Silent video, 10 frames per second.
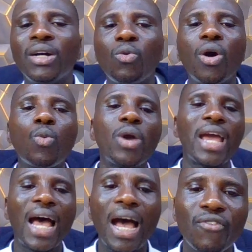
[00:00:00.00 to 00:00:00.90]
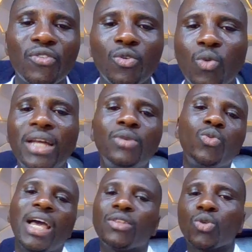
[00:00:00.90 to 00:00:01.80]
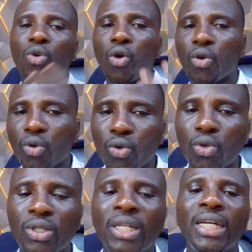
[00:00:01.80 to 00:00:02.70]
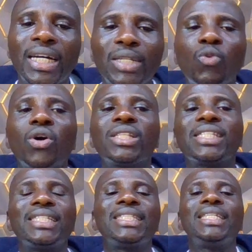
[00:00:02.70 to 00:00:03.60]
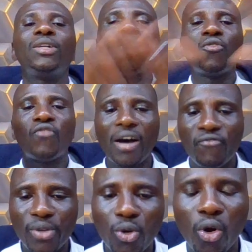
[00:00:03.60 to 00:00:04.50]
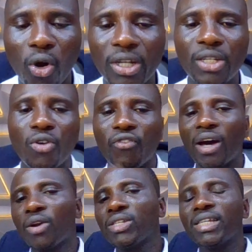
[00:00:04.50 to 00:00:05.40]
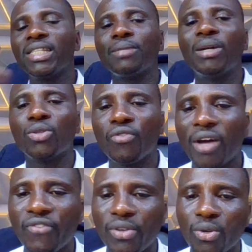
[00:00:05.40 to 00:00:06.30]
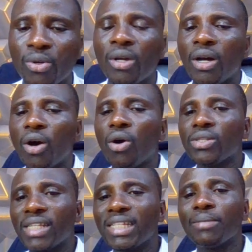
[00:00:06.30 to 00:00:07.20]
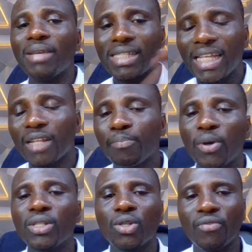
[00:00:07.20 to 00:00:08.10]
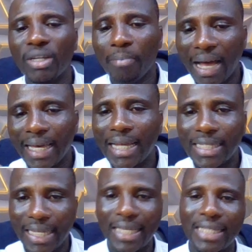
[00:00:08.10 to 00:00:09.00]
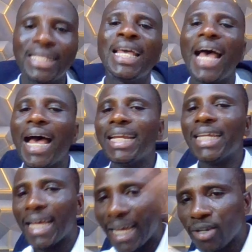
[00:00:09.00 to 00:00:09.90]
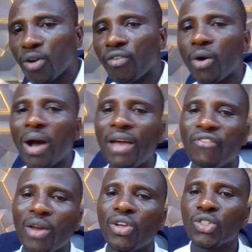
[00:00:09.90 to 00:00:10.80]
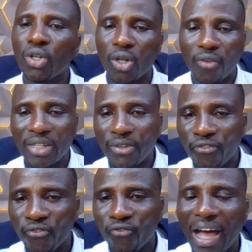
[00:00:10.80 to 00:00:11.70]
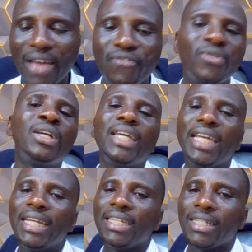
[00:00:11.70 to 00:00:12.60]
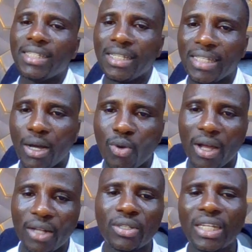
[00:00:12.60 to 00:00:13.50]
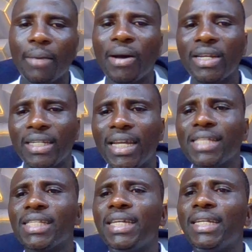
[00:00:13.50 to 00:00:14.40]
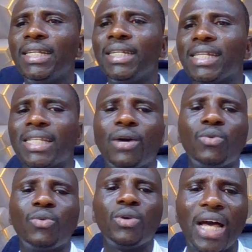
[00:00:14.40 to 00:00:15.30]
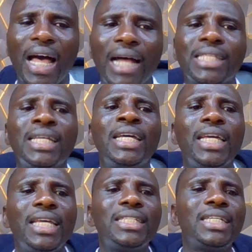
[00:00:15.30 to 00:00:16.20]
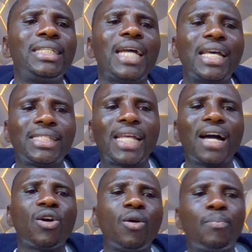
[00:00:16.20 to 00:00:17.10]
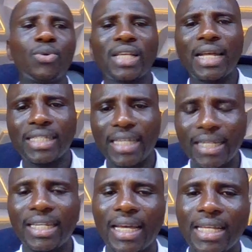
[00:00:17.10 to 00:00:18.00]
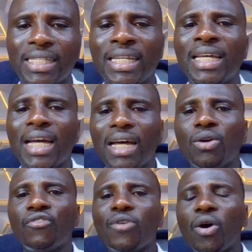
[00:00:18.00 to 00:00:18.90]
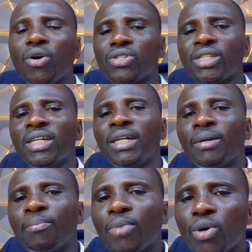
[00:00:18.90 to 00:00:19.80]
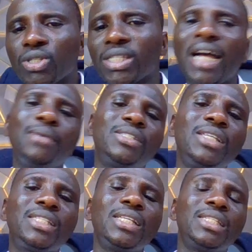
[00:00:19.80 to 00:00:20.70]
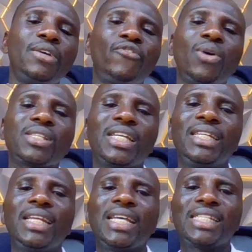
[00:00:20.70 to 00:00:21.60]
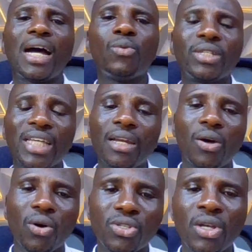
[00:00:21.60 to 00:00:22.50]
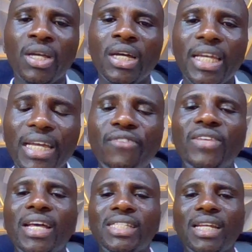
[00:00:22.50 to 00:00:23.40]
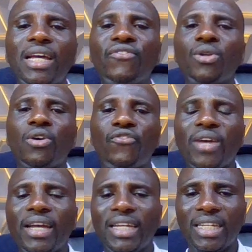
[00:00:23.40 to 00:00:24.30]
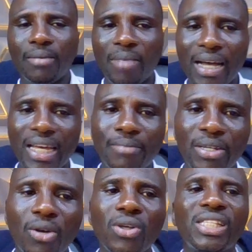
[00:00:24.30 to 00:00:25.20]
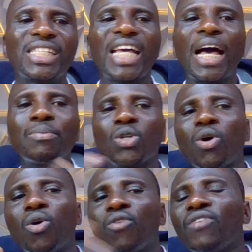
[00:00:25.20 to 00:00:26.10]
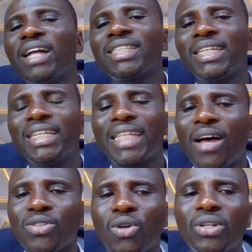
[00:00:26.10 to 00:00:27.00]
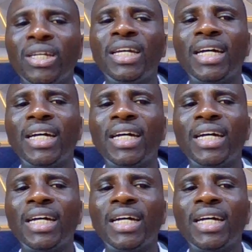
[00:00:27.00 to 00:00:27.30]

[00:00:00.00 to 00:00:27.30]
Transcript: what we have when we are to conclude what the overview or the overall sentiment overview or sentiment standpoint of the market is at the end of our evaluation of the 5 indices that we are talking about. The next index that we look at is the Nasdaq Composite Index, and of course, most times this is the first index that will tell us if there is a level of fear in the market, because it's captured over 3,000